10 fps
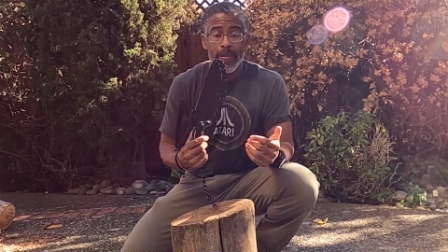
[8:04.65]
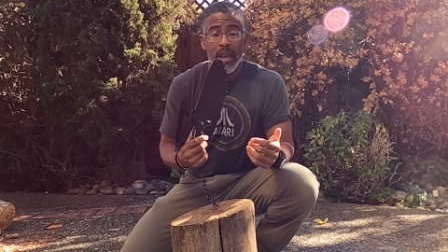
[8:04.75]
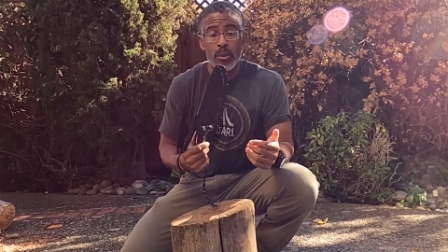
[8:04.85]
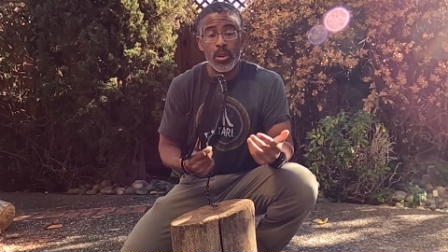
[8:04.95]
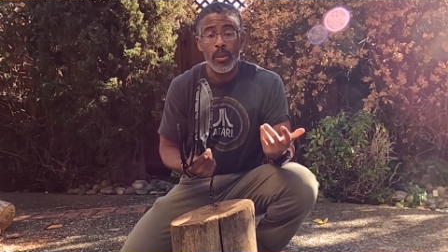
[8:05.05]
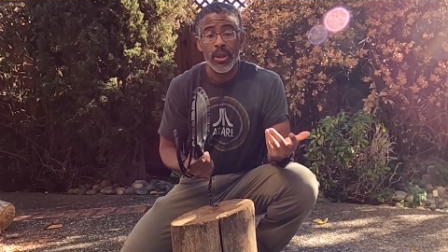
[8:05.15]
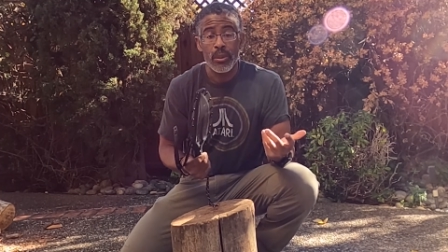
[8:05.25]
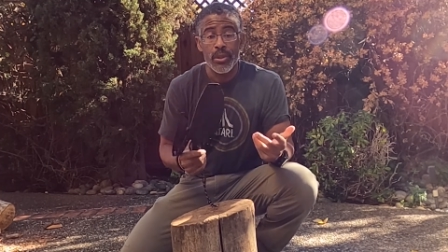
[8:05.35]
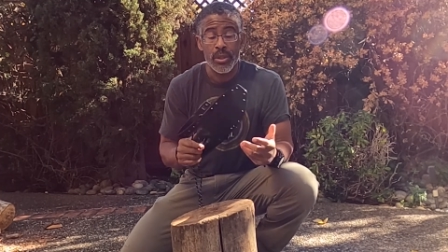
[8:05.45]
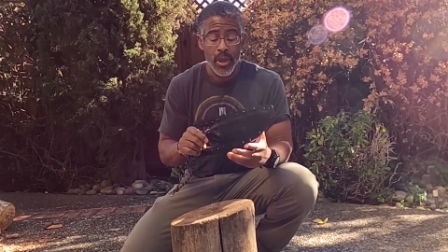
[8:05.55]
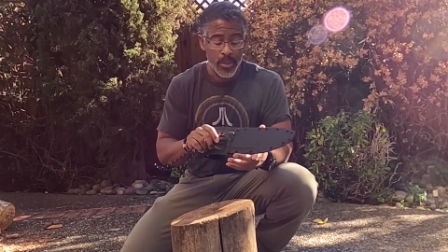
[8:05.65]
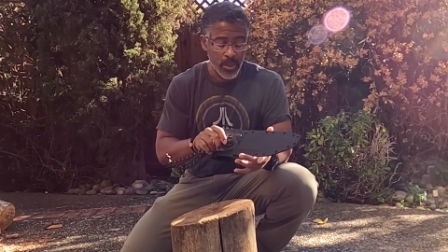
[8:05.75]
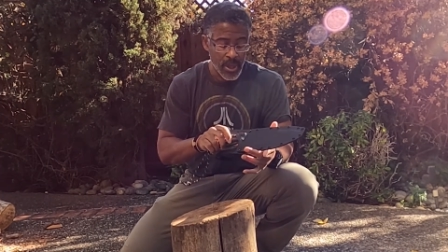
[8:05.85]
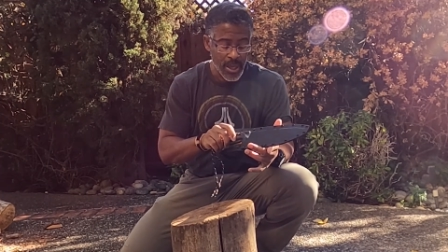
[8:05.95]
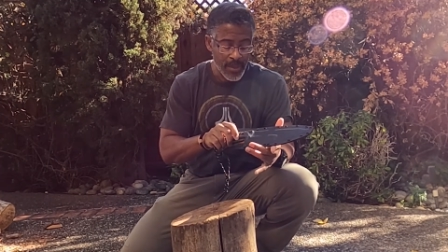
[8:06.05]
that'll probably loosen up
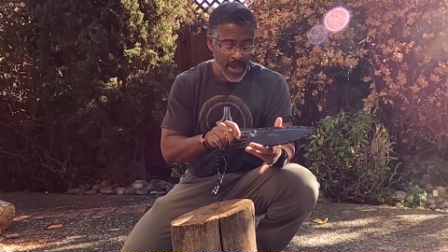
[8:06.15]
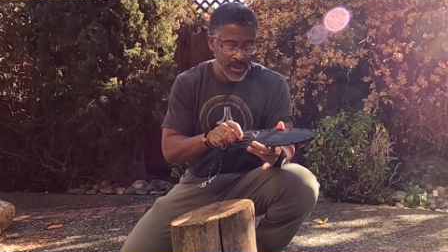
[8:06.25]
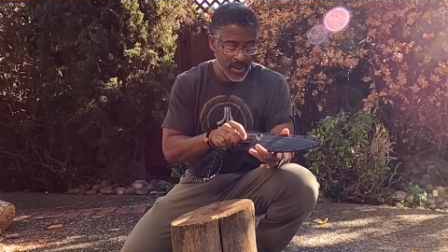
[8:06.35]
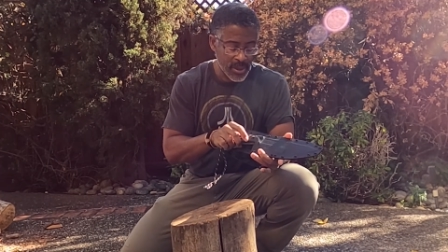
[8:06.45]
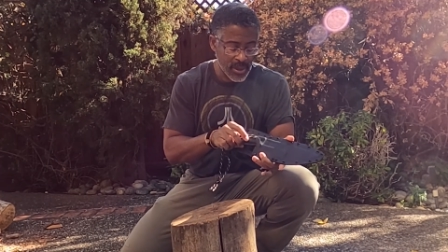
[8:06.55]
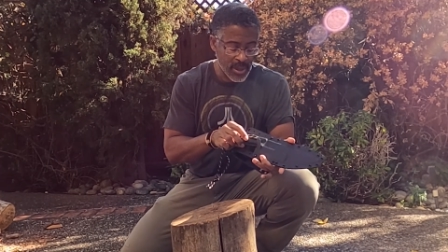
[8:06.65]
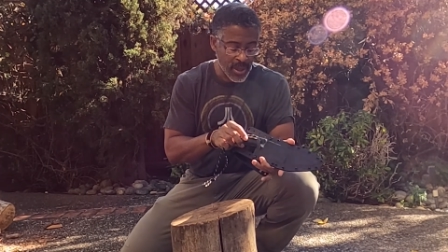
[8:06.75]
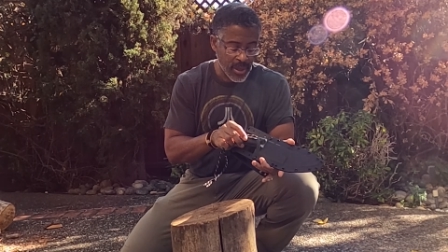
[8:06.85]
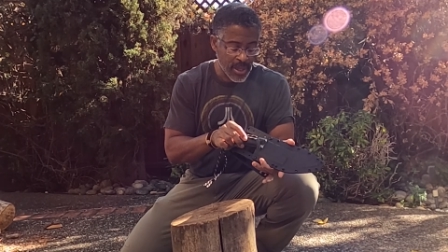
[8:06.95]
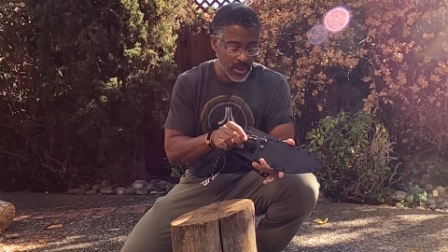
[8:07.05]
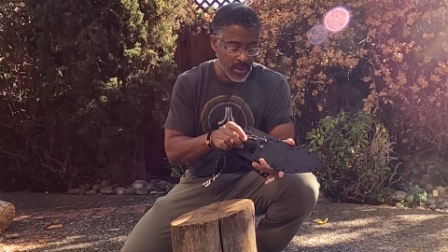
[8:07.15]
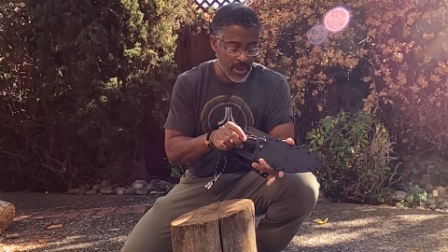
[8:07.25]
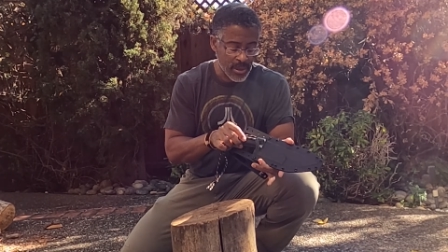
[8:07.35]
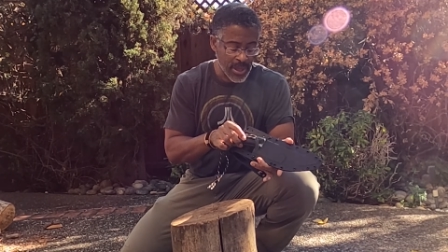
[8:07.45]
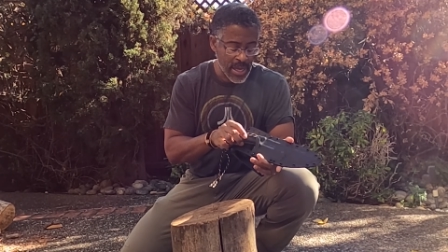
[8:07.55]
as the
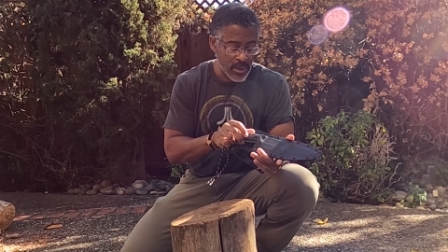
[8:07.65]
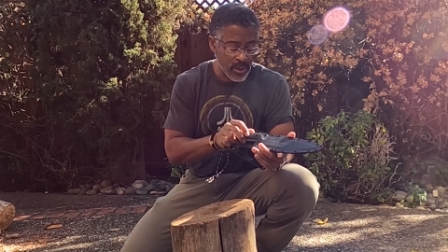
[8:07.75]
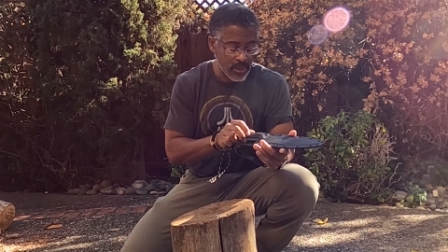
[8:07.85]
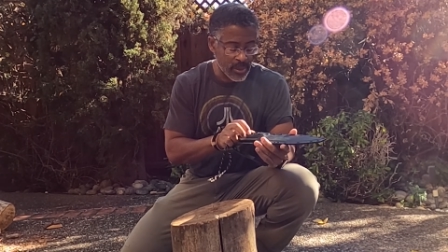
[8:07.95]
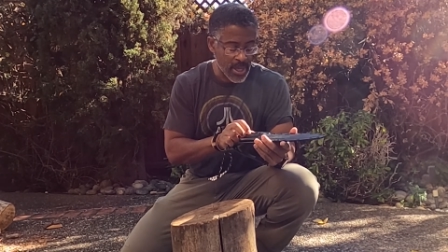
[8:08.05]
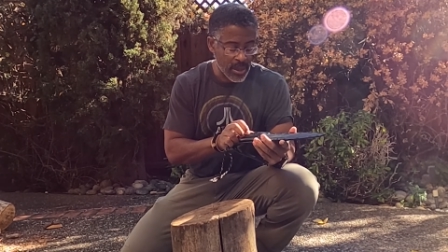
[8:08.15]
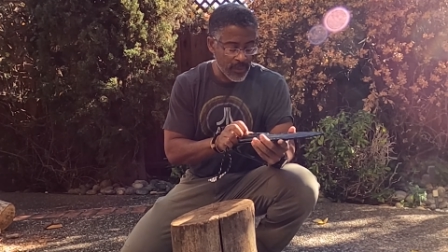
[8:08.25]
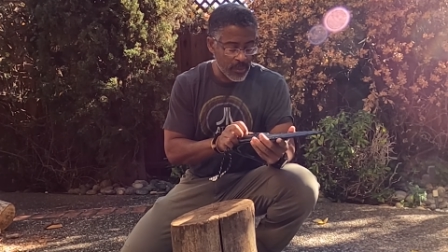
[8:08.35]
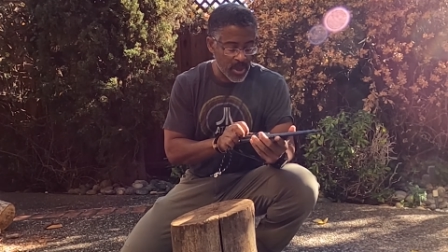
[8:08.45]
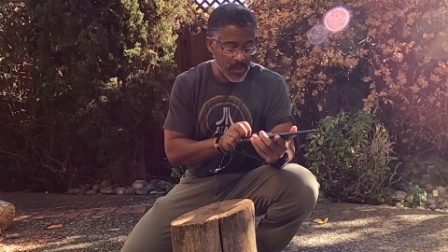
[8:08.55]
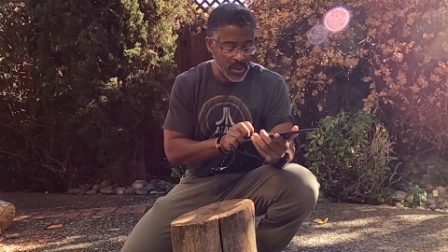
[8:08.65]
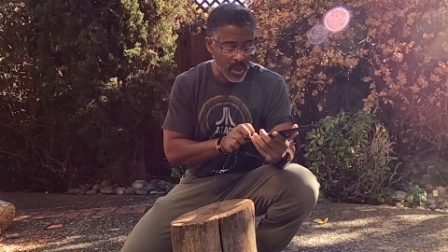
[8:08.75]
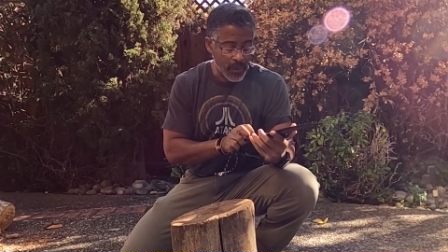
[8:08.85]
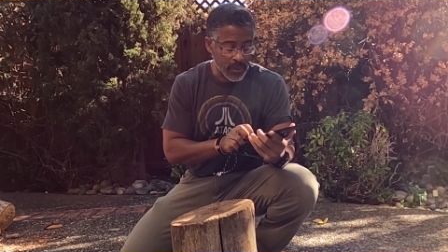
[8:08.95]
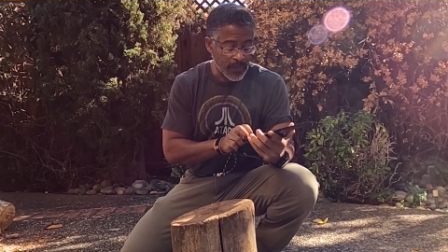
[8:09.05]
lanyard kind of becomes
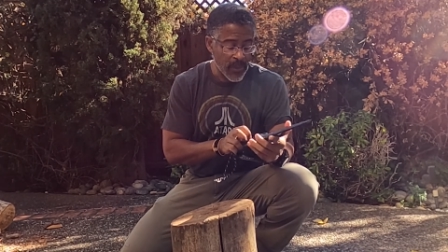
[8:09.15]
softer.